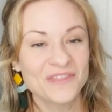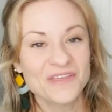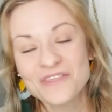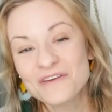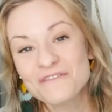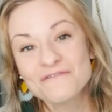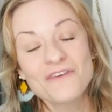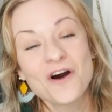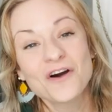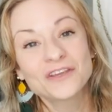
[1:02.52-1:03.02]
that
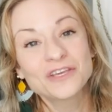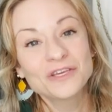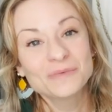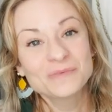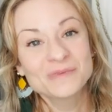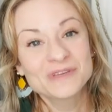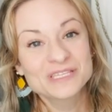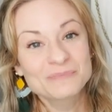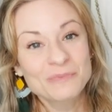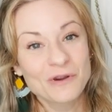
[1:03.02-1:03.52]
the
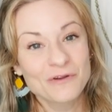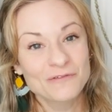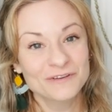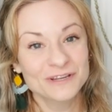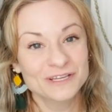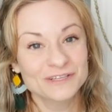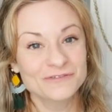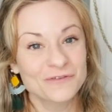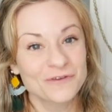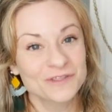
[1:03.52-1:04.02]
volume is
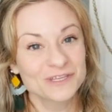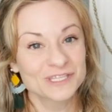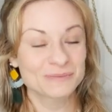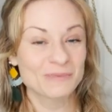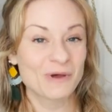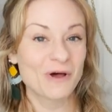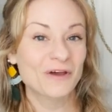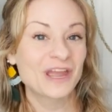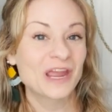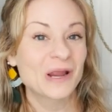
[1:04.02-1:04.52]
perfect for the
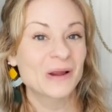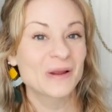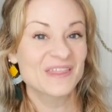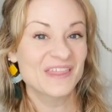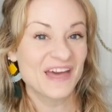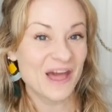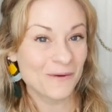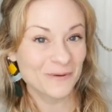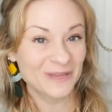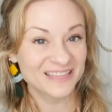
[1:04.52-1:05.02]
small area
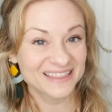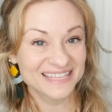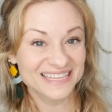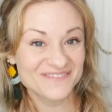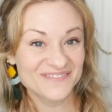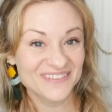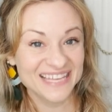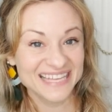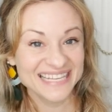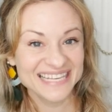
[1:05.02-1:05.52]
that we
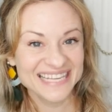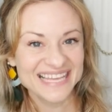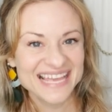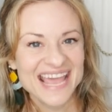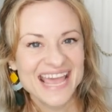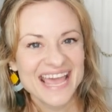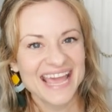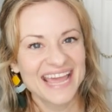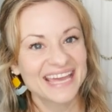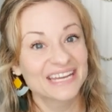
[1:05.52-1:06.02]
live in.
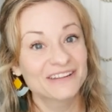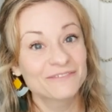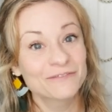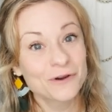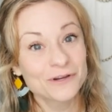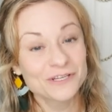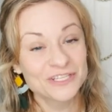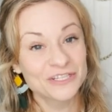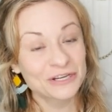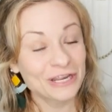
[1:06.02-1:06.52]
And of
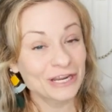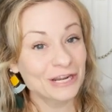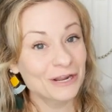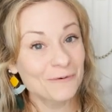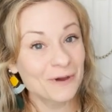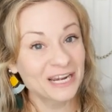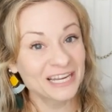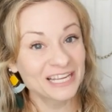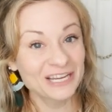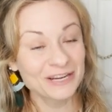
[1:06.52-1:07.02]
course, you're gonna
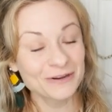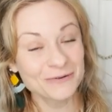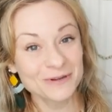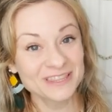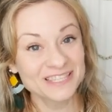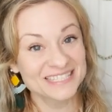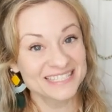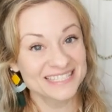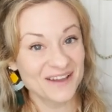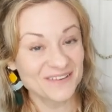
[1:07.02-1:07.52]
wanna hear
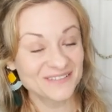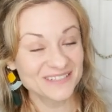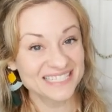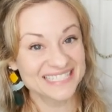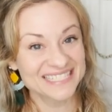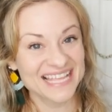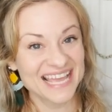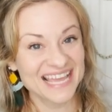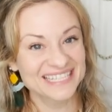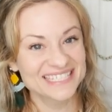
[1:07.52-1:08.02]
what the sound
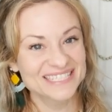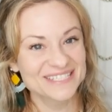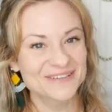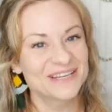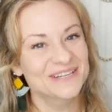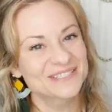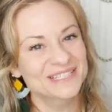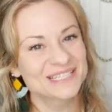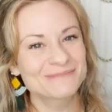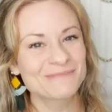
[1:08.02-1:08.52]
is like. So
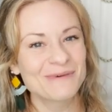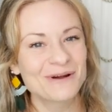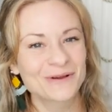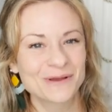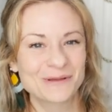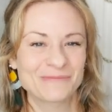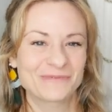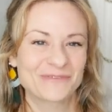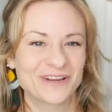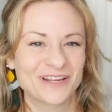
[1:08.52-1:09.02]
here's a small
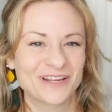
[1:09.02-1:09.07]
clip for